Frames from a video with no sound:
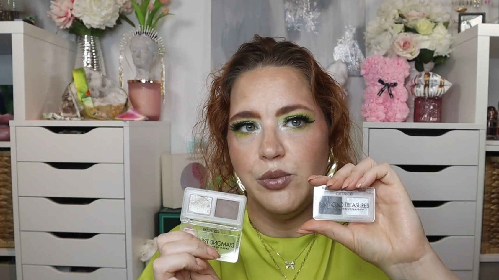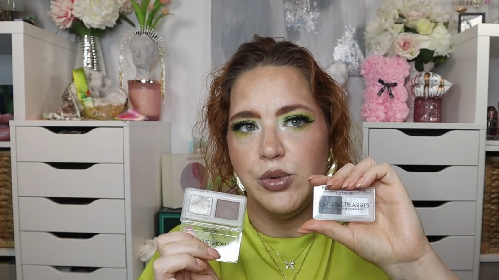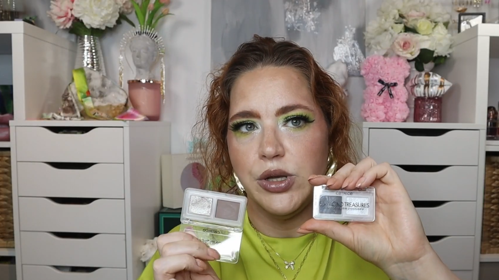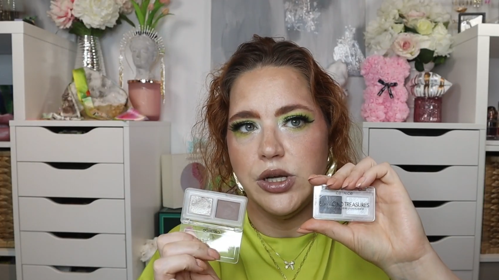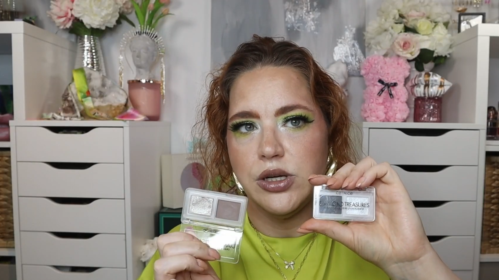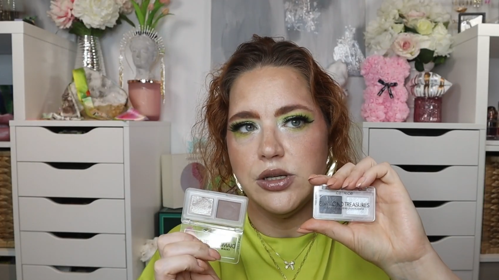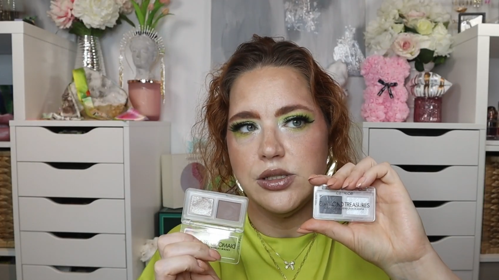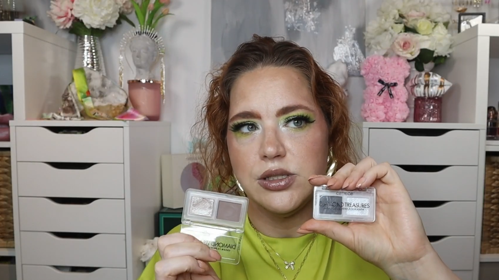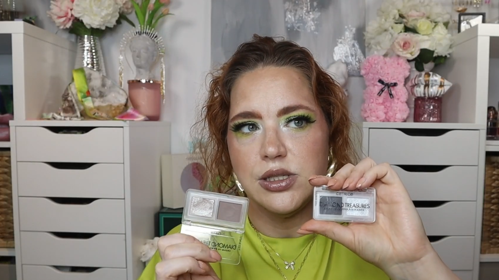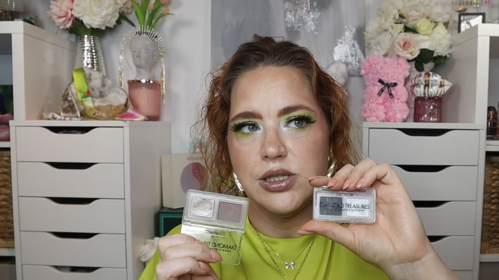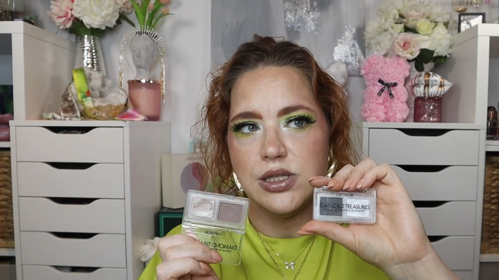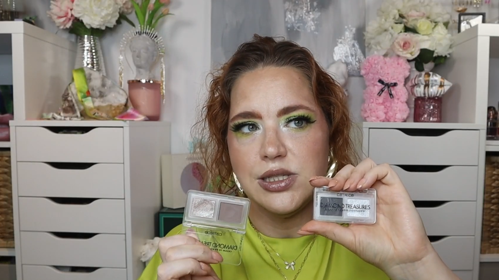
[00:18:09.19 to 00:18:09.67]

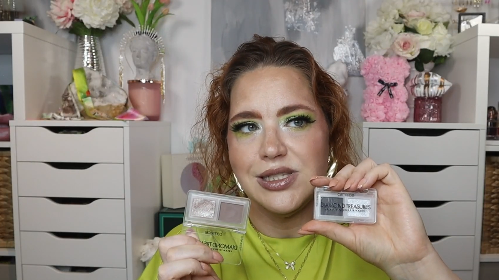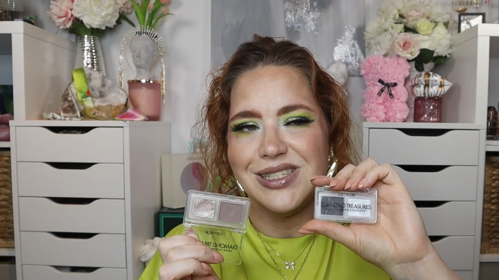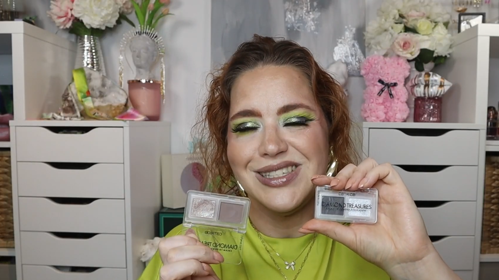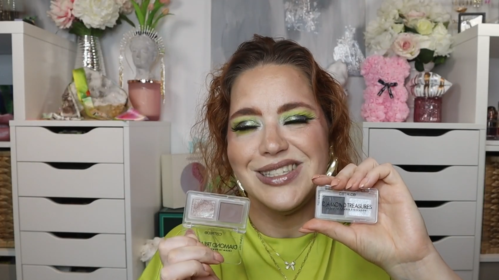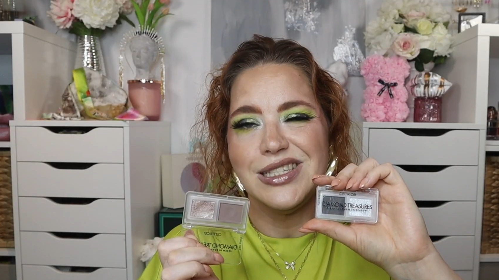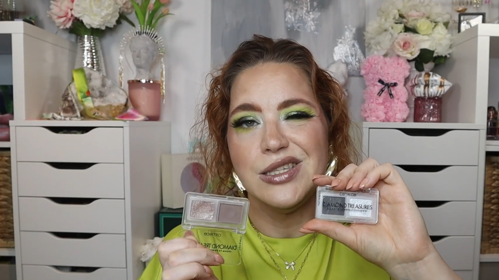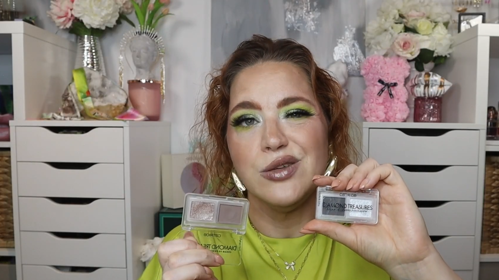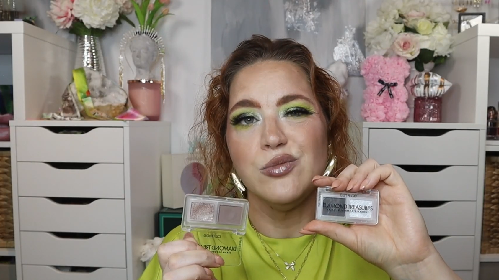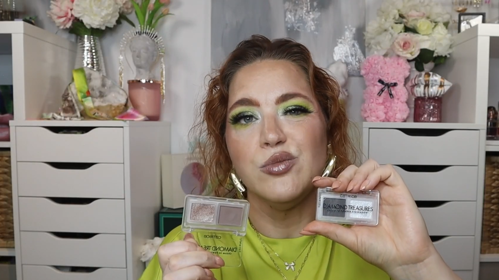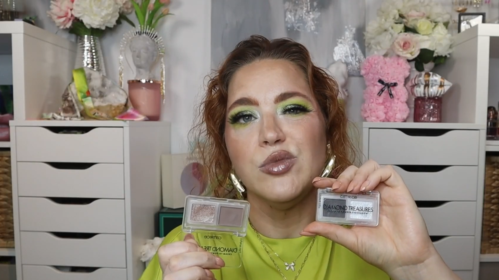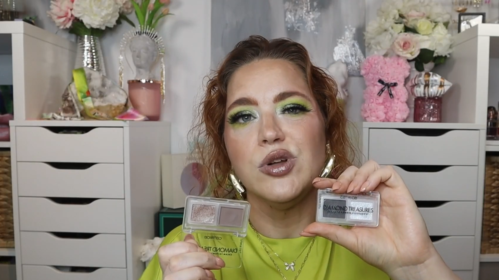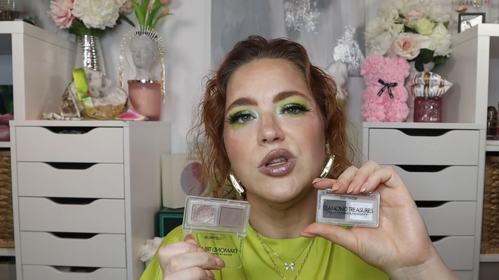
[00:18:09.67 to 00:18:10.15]
because it's
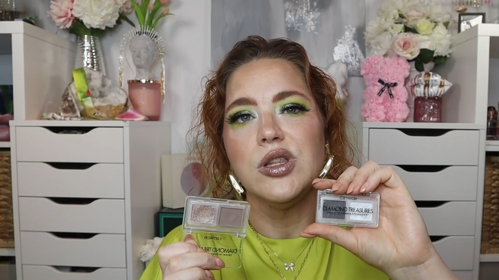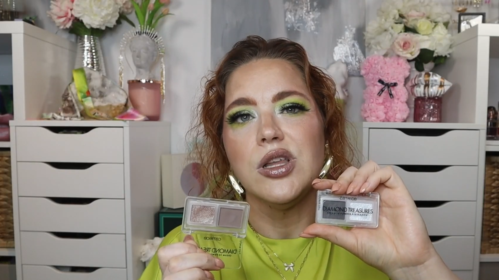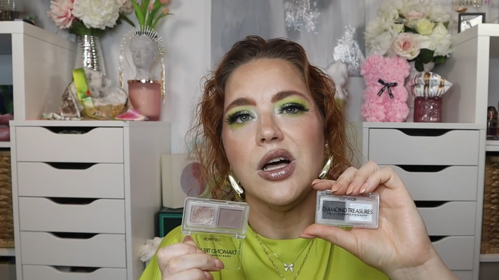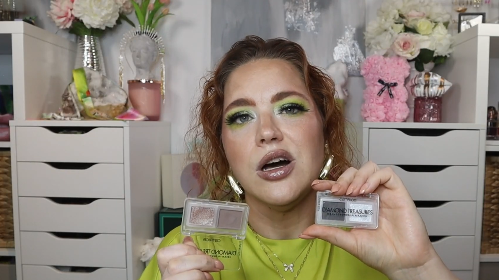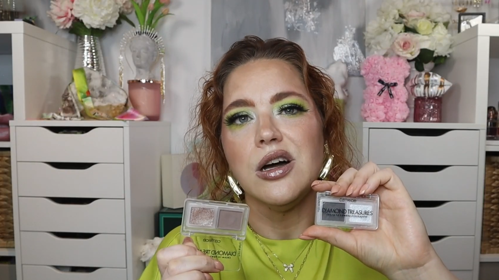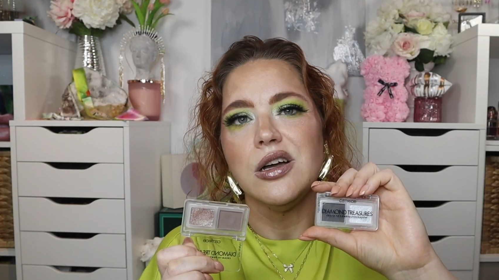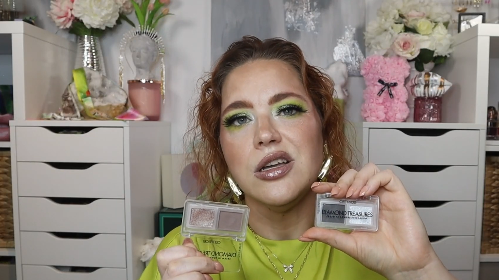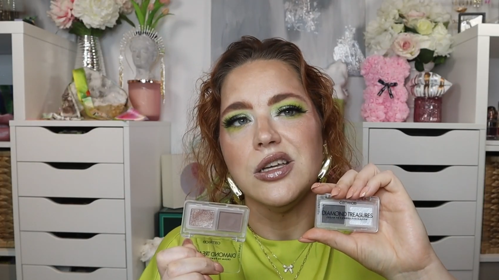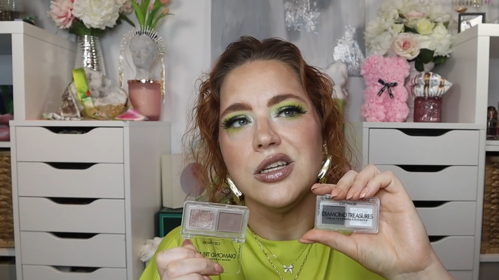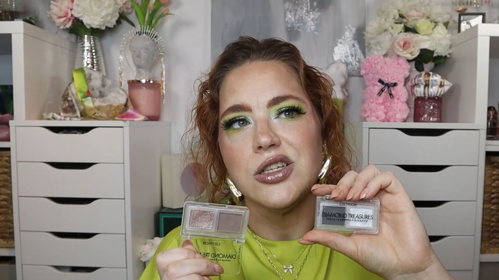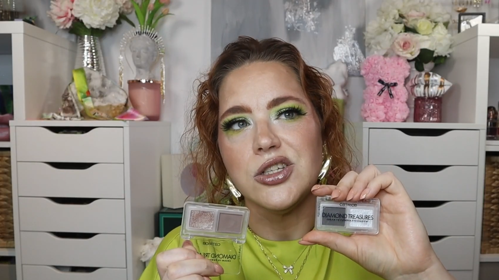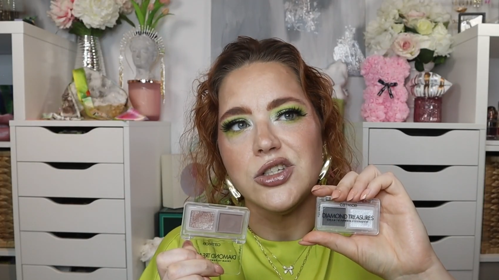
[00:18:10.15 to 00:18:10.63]

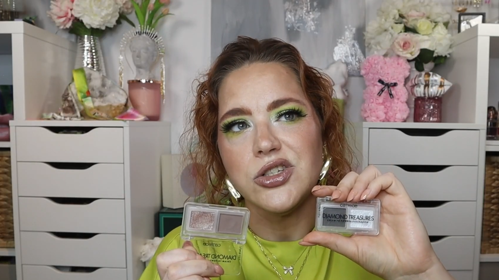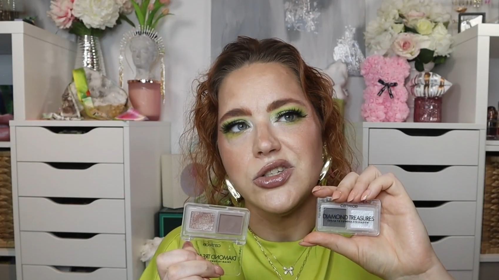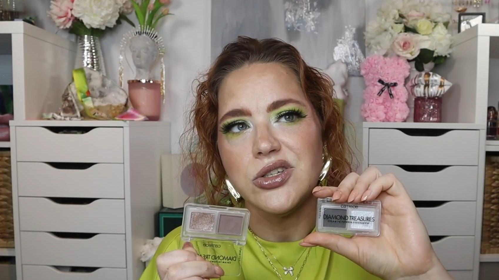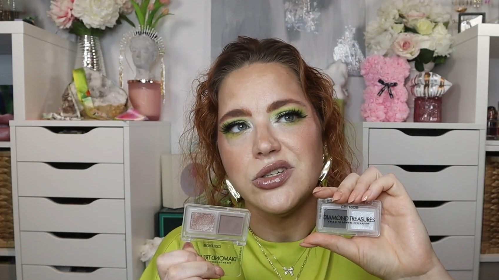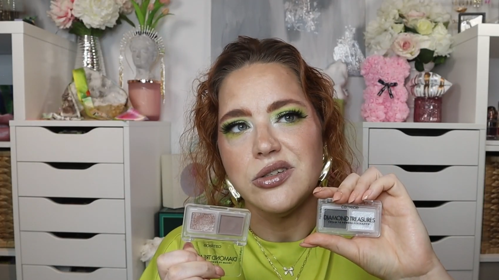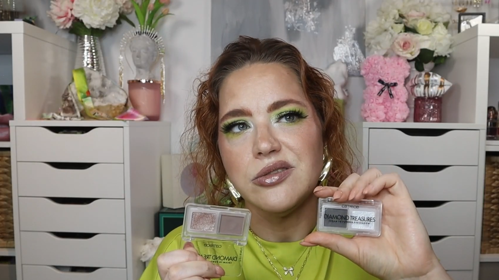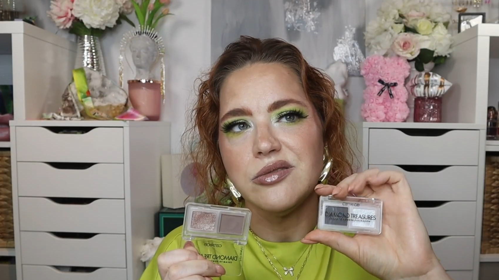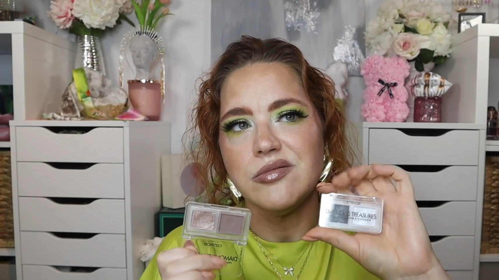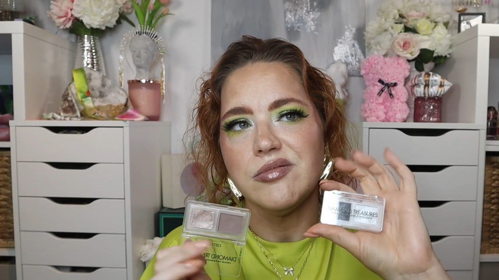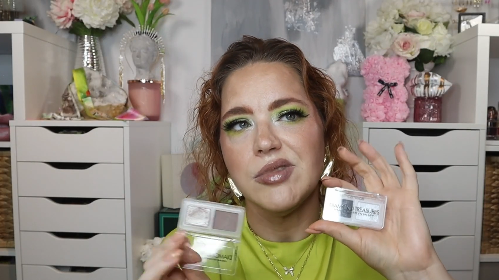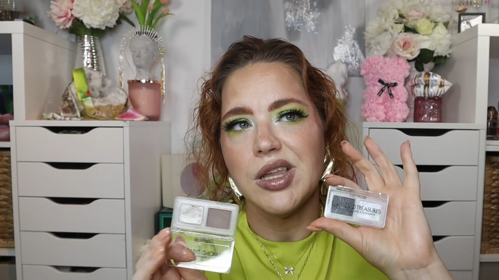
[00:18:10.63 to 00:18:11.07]
similar-ish.